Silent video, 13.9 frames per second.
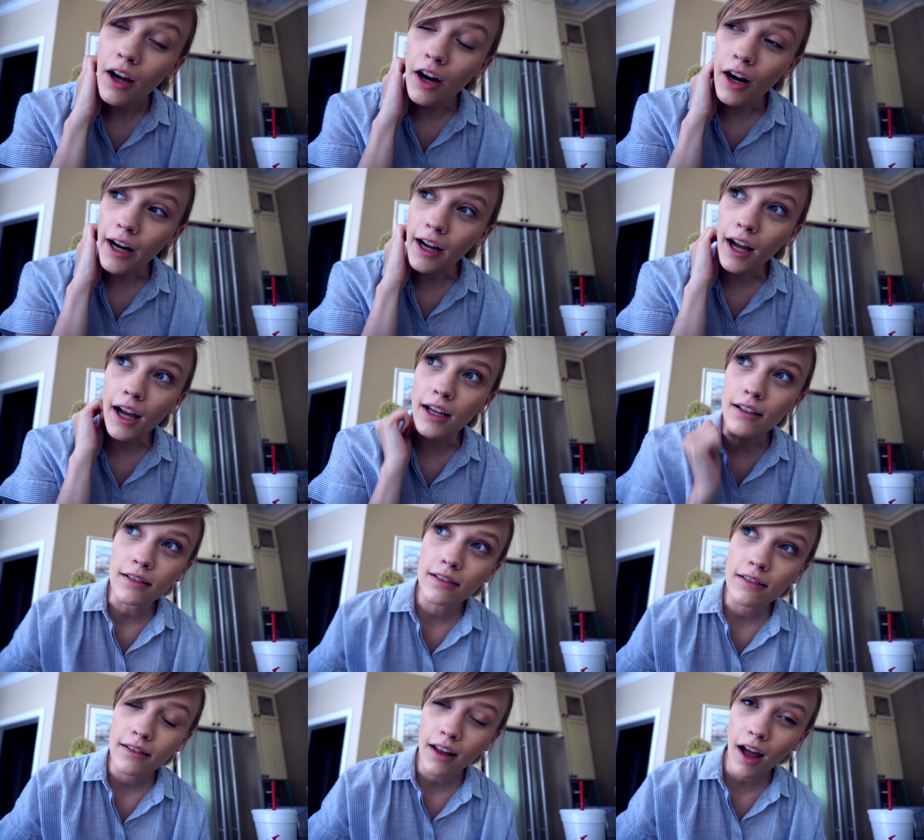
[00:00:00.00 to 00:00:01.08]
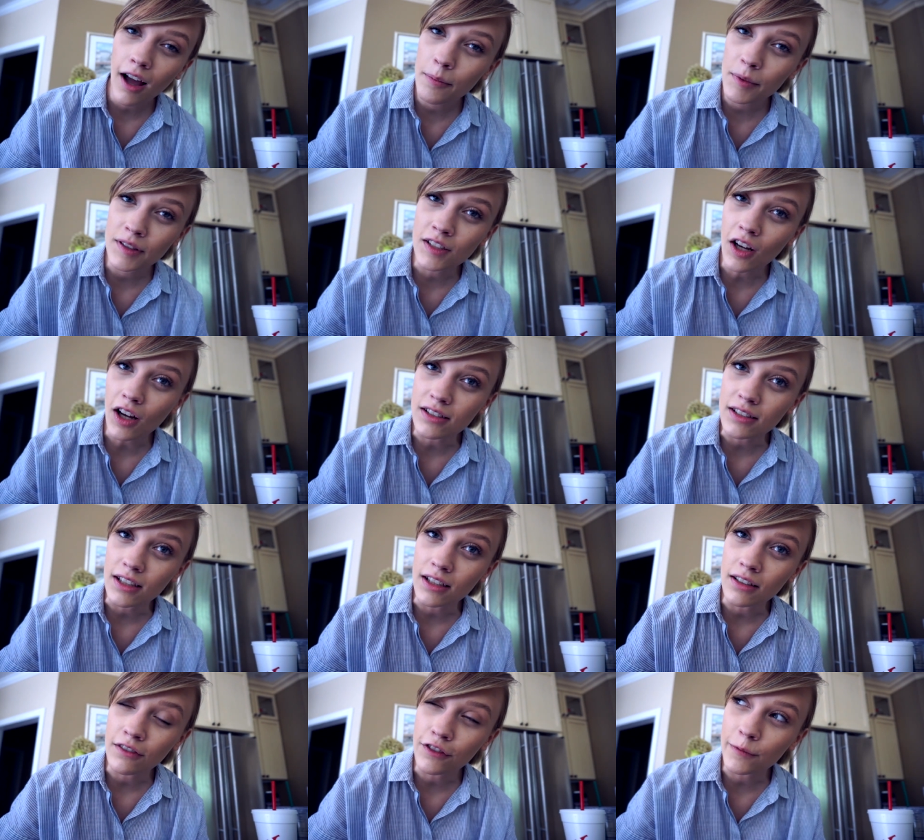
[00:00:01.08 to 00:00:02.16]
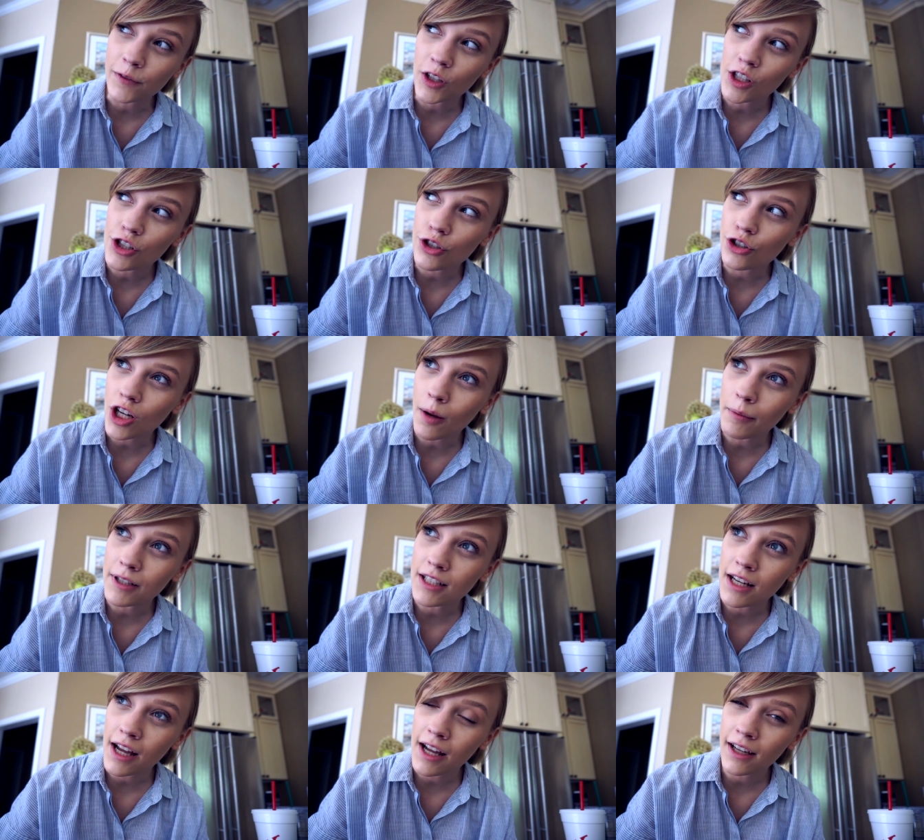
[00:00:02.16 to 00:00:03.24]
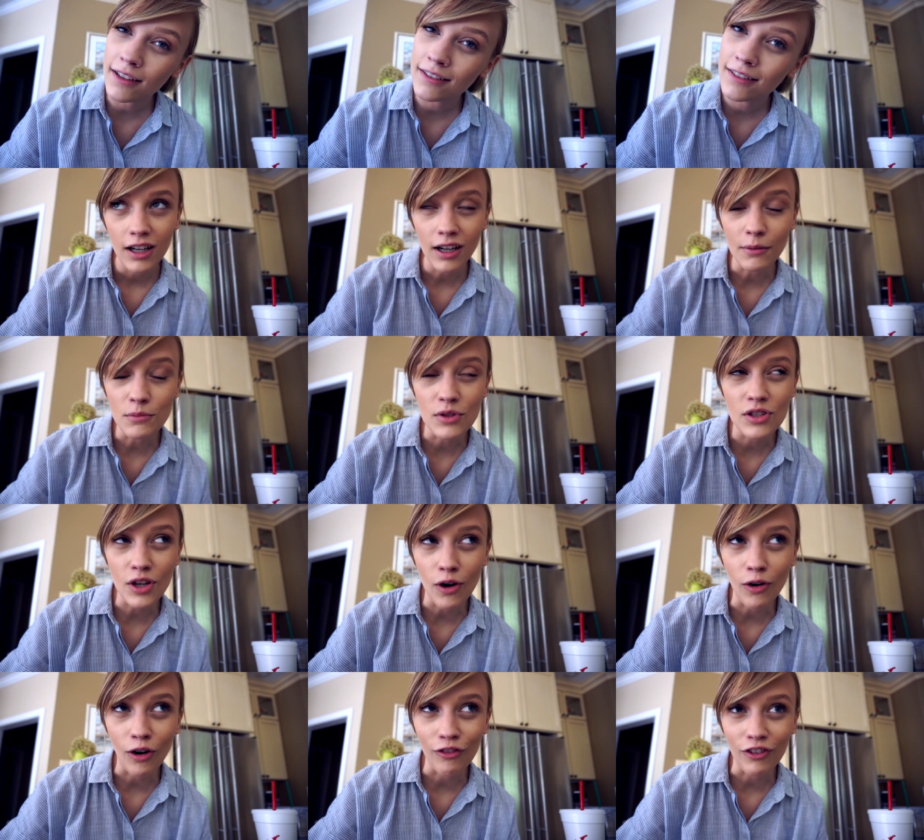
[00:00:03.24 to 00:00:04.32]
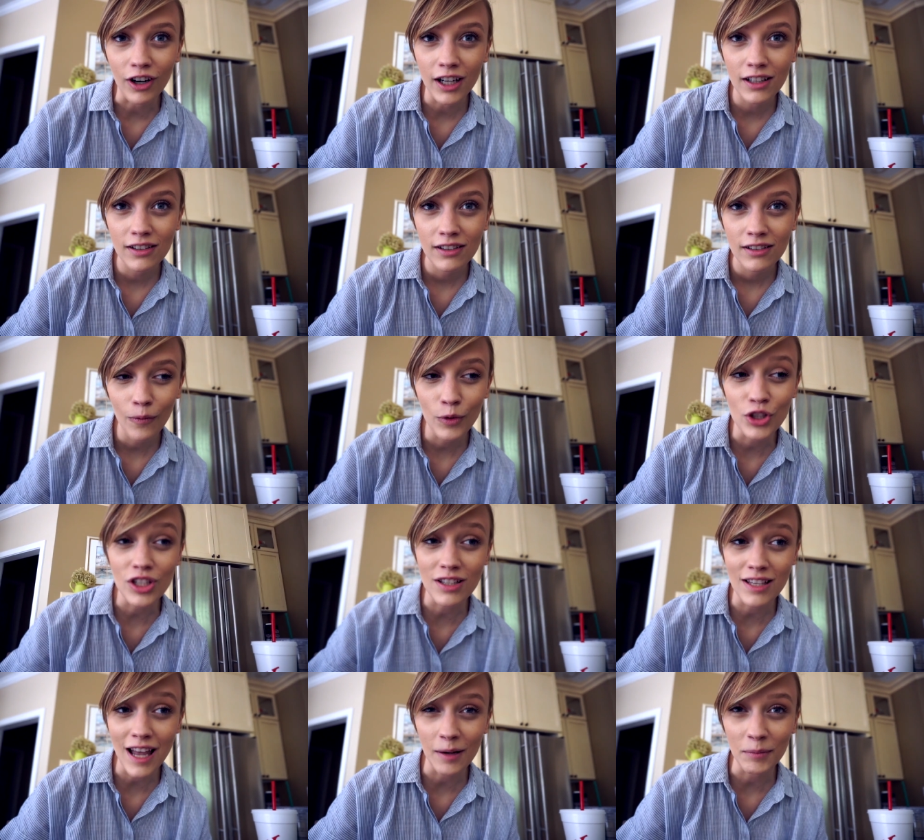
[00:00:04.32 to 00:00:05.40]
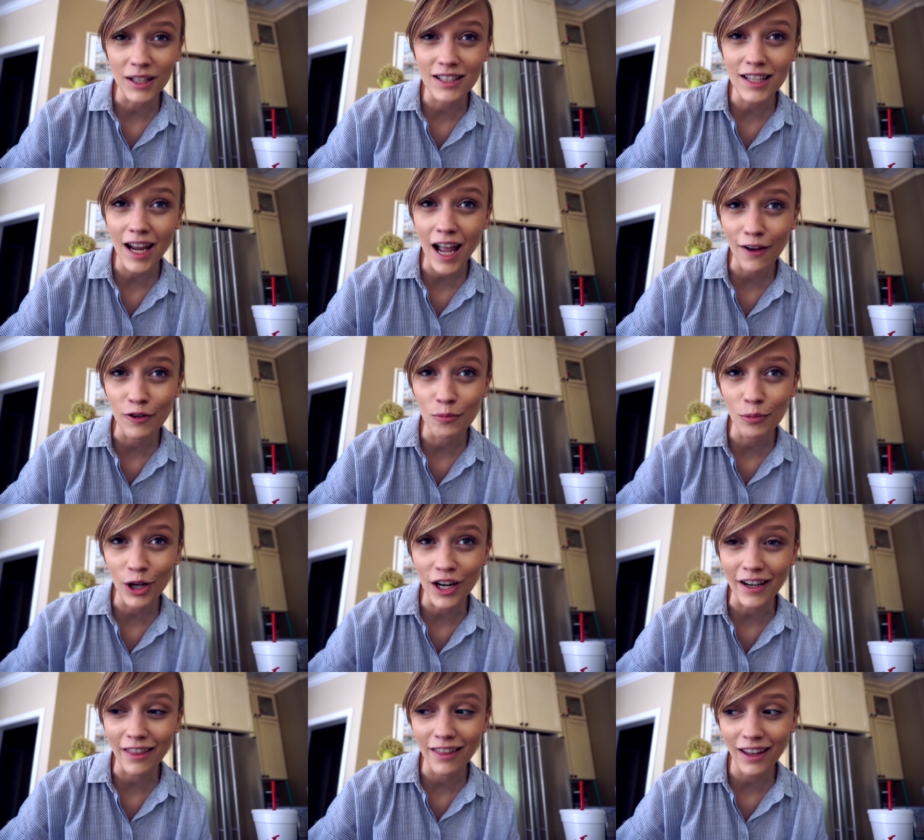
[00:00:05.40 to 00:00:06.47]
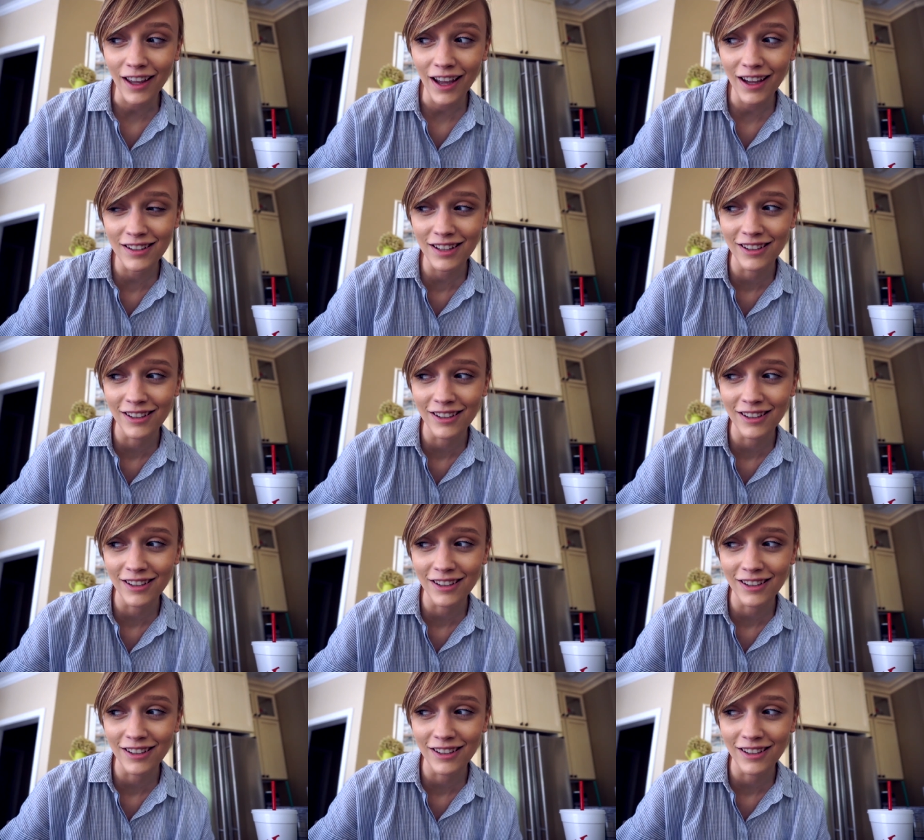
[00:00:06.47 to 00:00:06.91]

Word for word: All right, guys, I'm exhausted from furniture shopping today. I'm so over it, which is sad because I haven't bought anything yet.